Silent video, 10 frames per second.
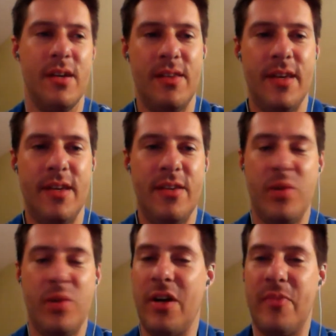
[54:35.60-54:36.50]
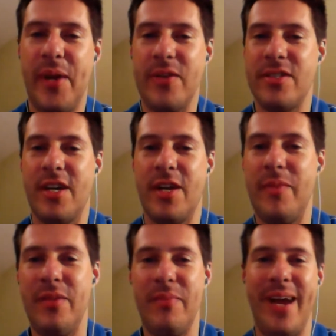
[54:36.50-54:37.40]
that Bernard Pierce is going to
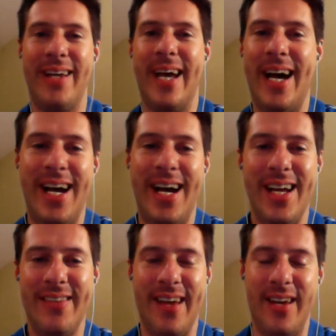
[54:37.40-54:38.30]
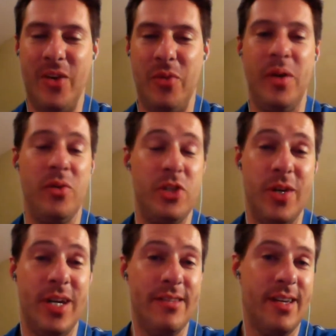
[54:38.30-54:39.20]
be the main guy and that he'll be able to
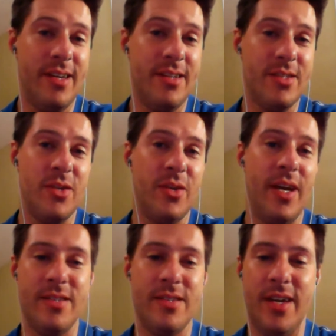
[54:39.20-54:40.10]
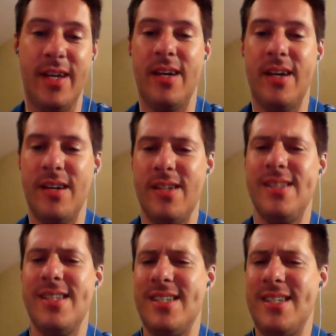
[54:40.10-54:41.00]
do anything. So yeah, it's like,
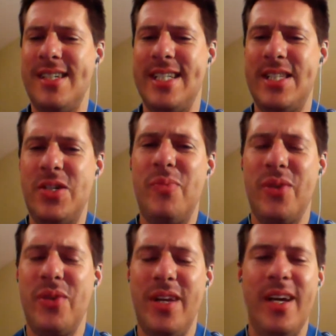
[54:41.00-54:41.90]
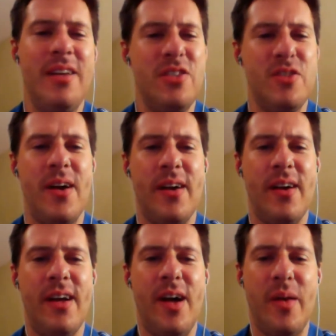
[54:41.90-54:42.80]
yeah, two pretty
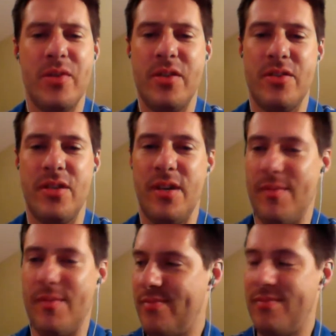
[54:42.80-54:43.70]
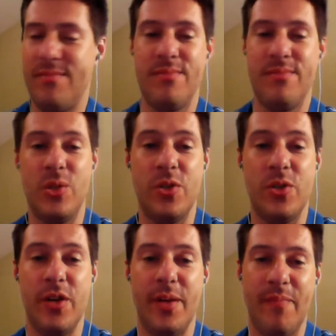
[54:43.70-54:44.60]
uninspiring options. Don't you
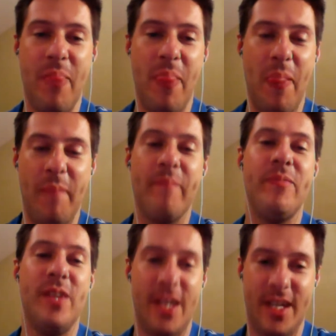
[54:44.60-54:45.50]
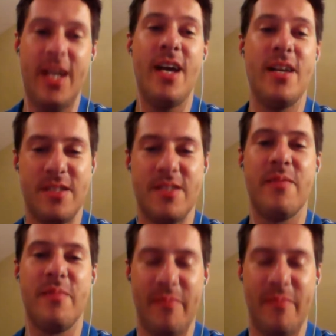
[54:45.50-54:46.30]
agree? You're like, yes,